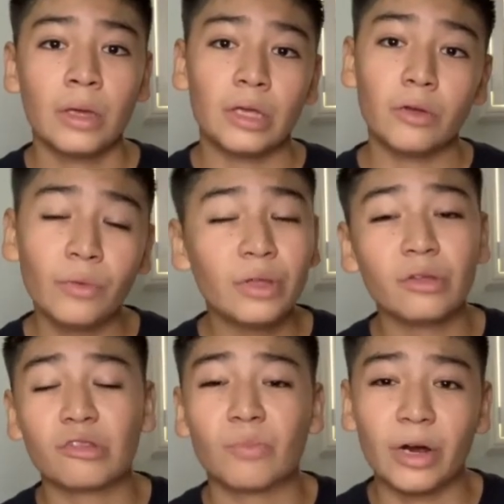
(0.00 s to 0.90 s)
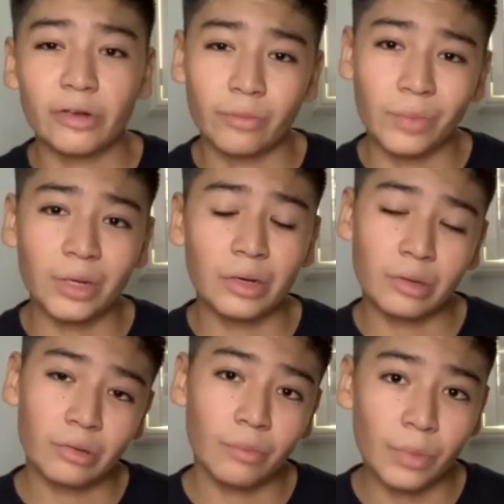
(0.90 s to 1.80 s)
He really does inspire me
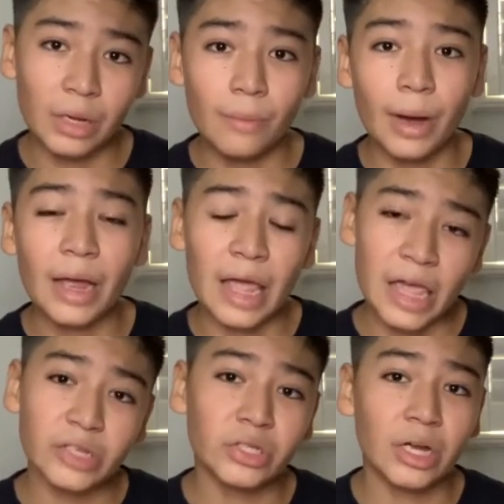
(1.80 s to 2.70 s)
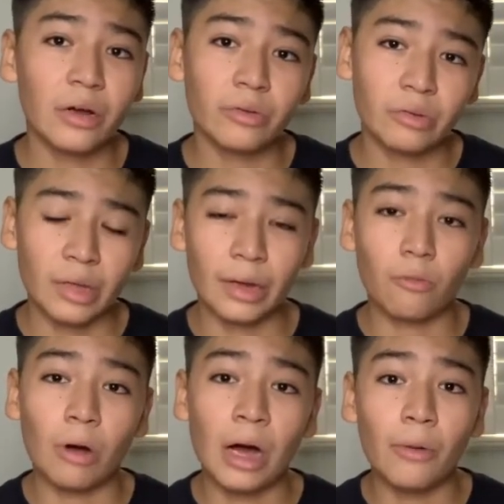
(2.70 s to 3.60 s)
because me, my age now, is like,
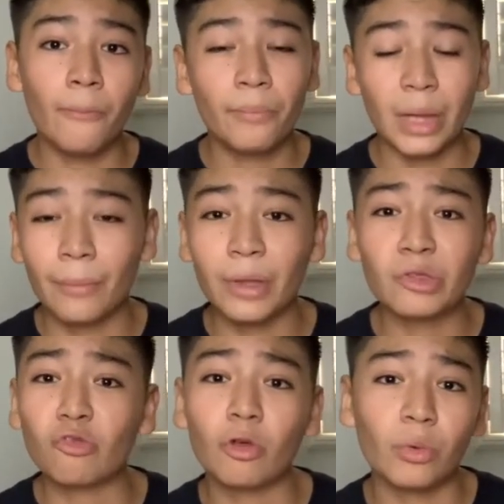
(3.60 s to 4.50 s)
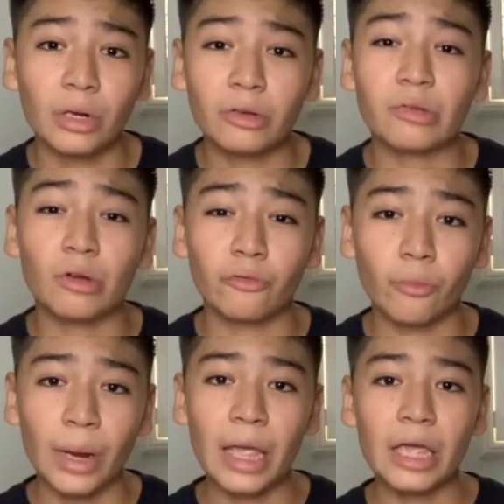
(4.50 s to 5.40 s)
wow, I'm not the only one who looks young for
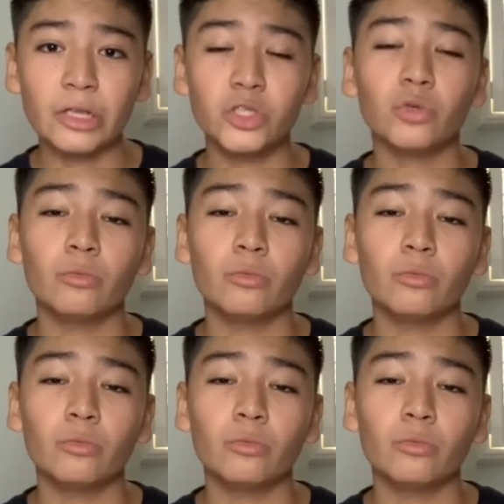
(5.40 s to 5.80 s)
my age.